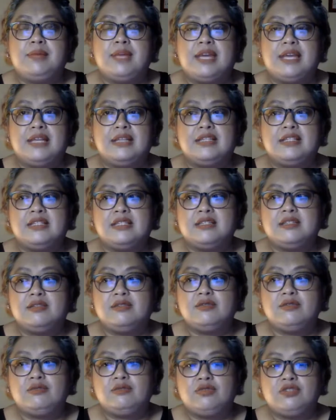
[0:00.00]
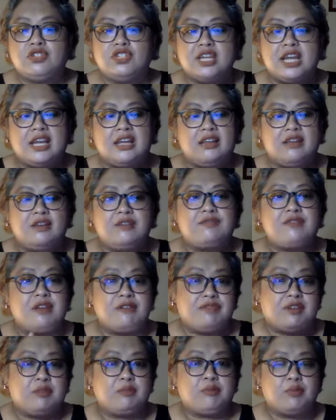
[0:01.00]
is to check your
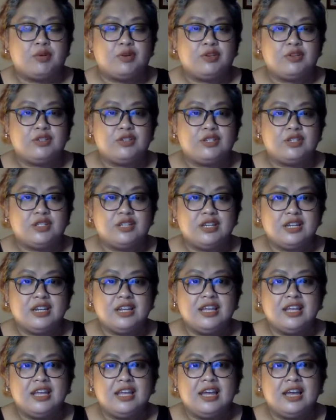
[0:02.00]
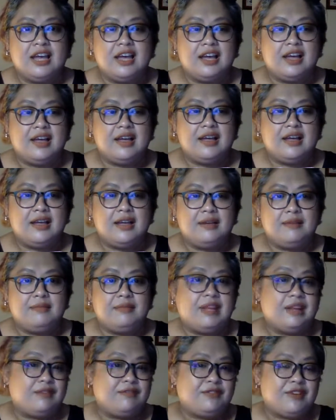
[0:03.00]
favorite books.
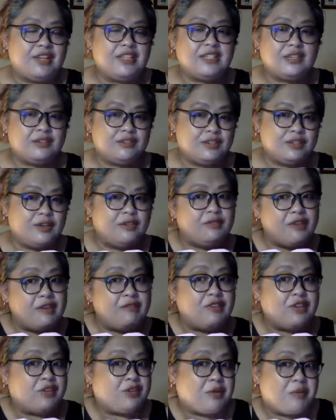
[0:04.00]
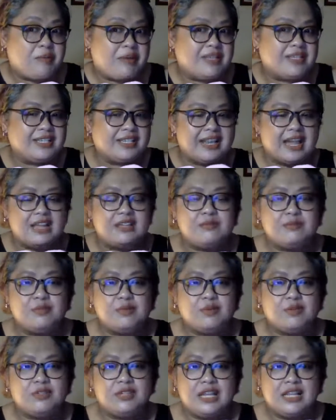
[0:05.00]
Like for instance, your favorite romance class
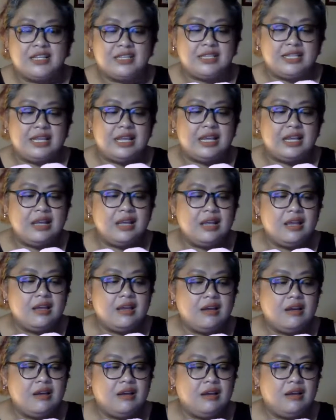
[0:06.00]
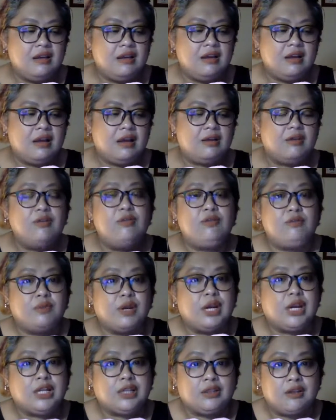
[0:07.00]
books, and see who
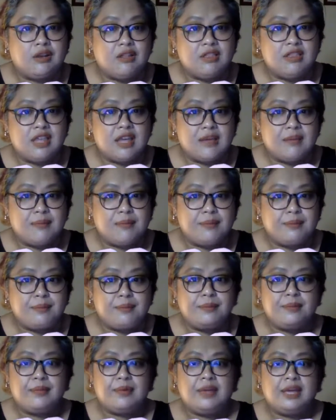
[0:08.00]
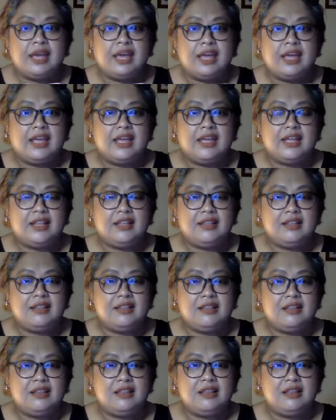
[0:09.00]
worked on them, and